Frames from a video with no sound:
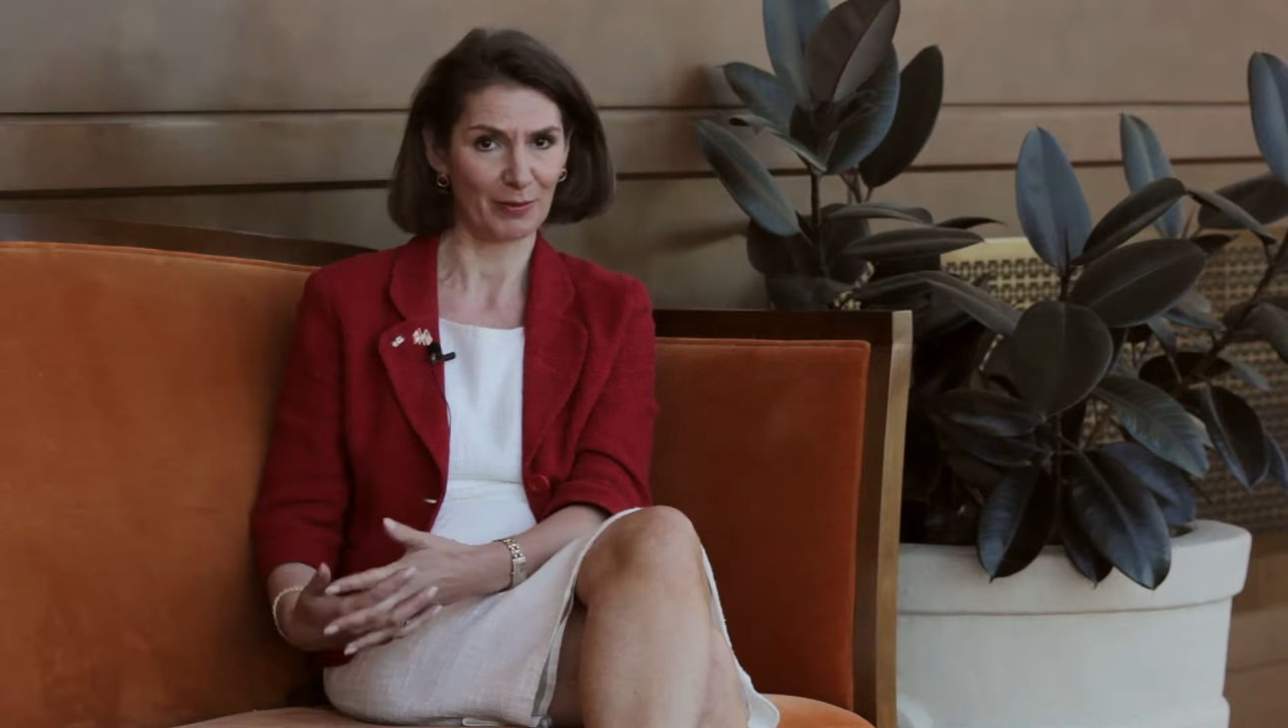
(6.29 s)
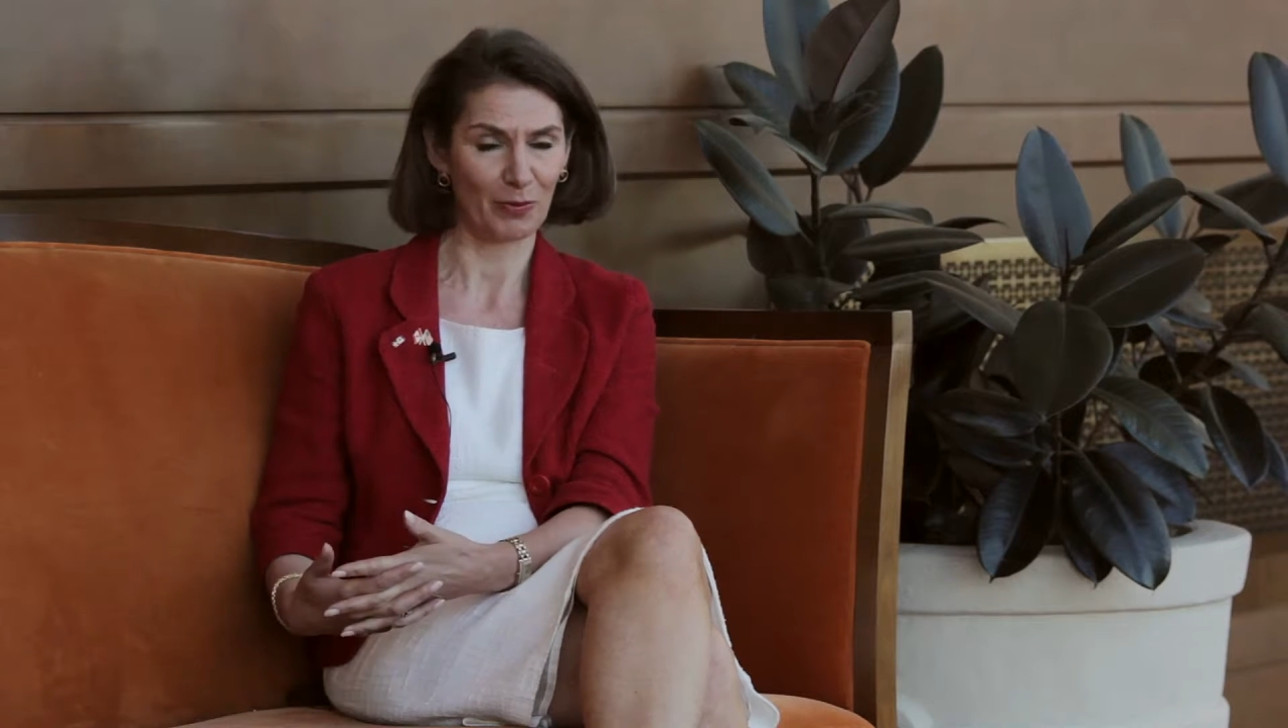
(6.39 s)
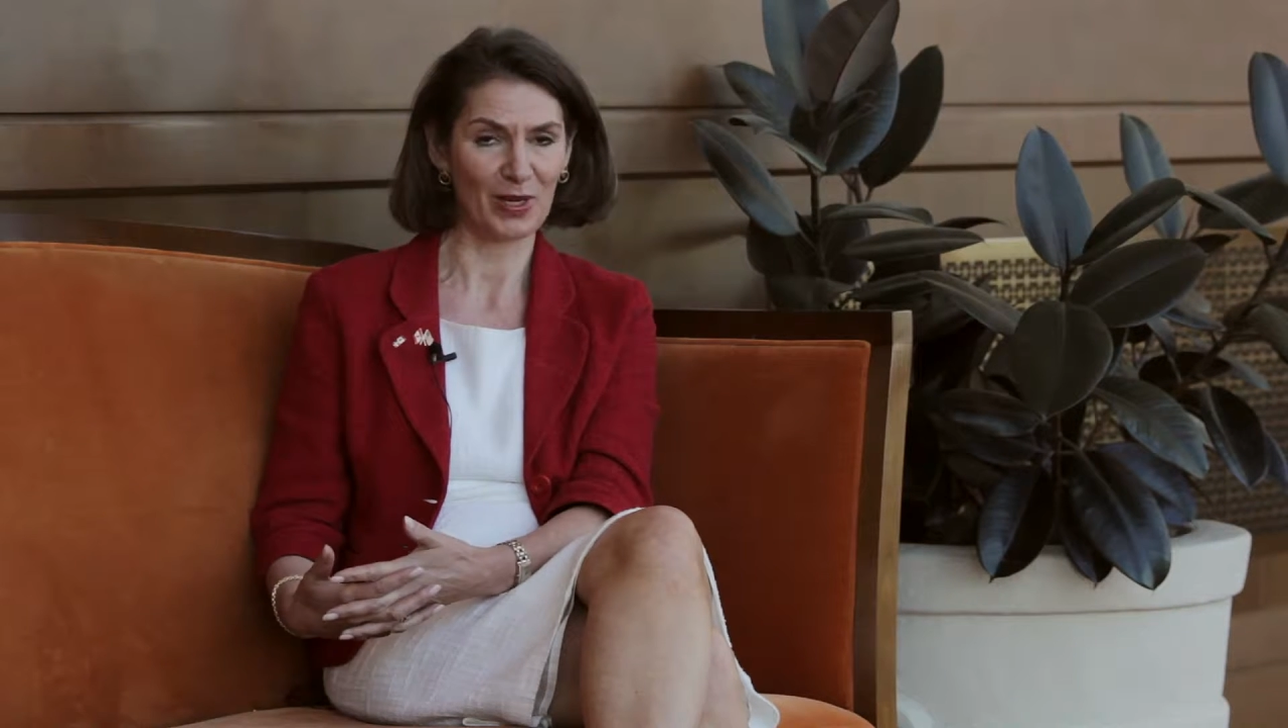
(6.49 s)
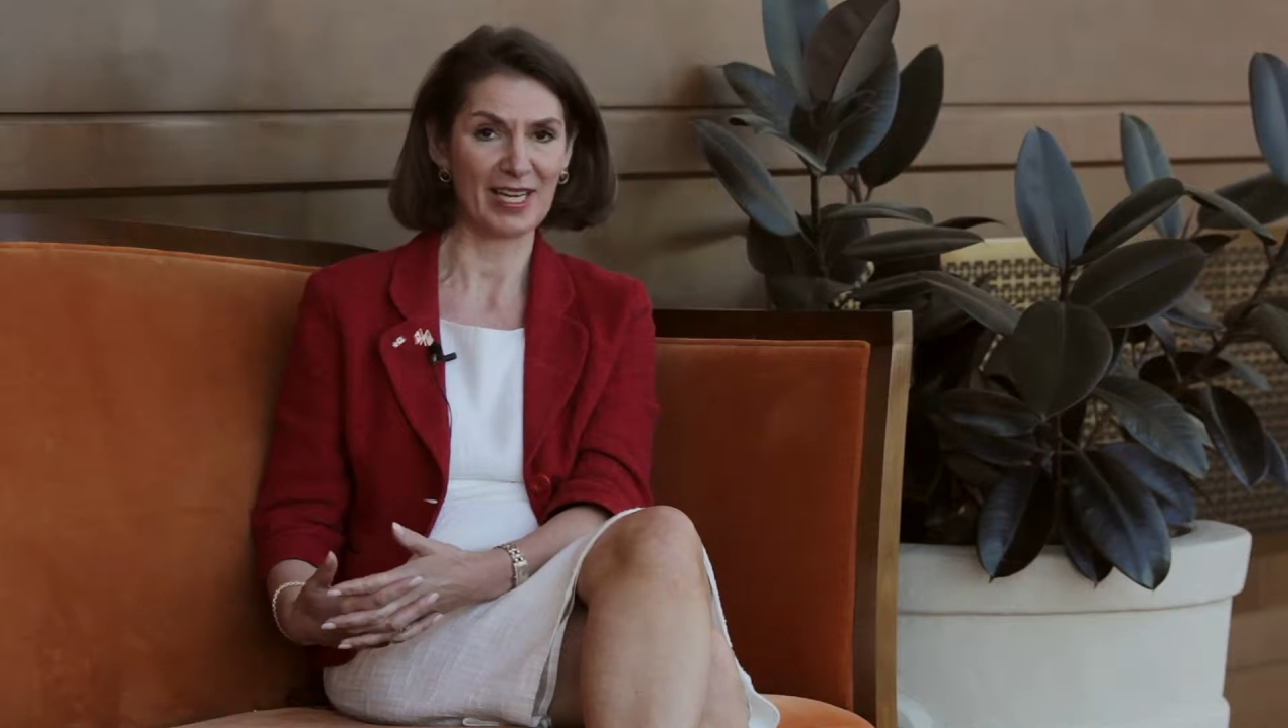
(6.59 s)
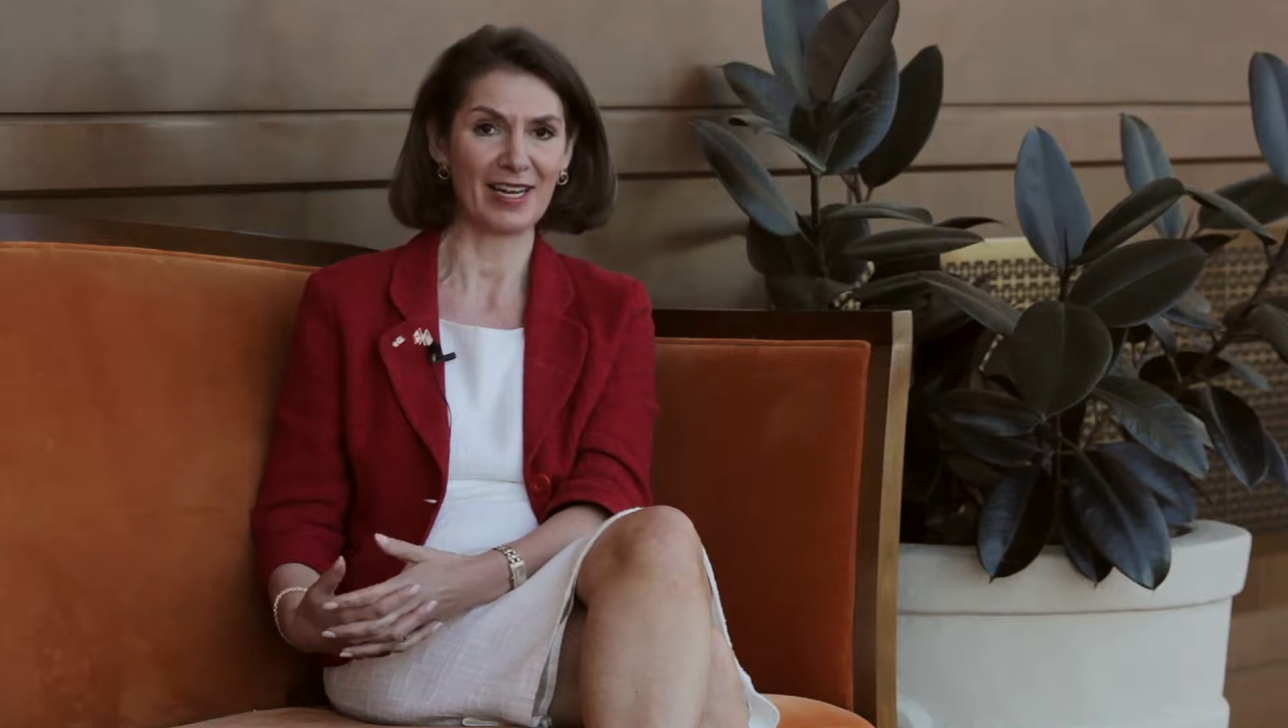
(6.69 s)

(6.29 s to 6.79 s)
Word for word: W E